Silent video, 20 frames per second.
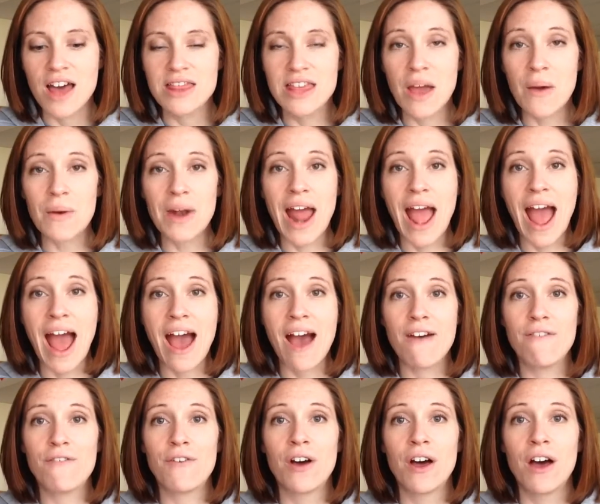they would
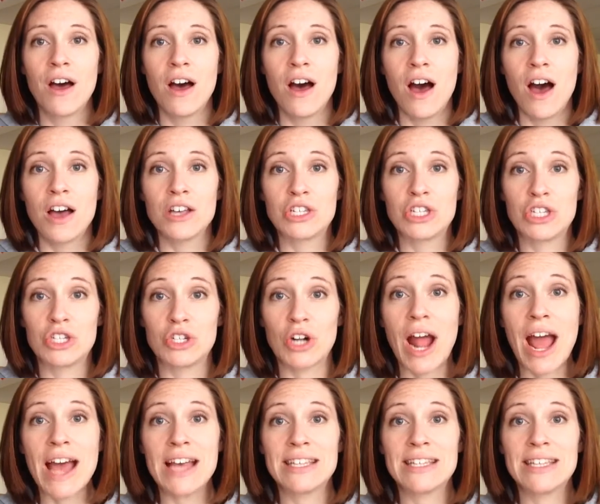have
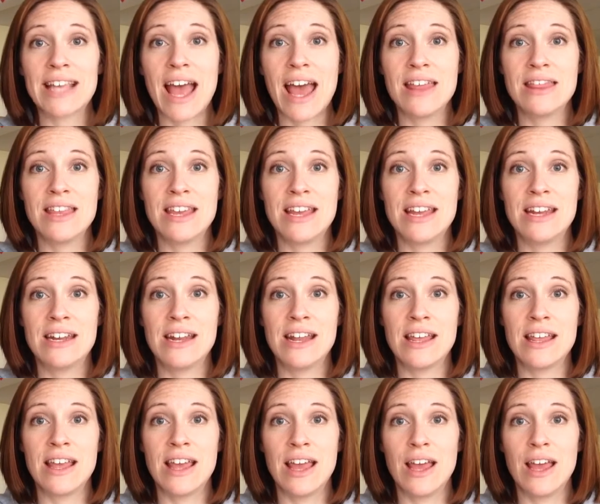stress and then